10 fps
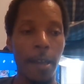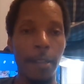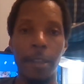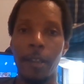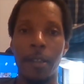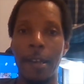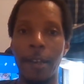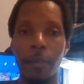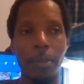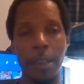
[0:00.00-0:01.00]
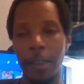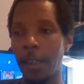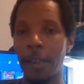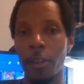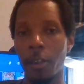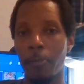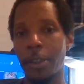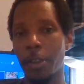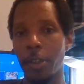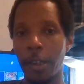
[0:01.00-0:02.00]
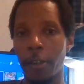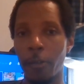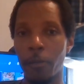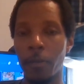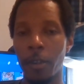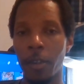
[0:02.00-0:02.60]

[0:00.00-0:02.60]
and then Clark could be like, yeah, I know about your deal.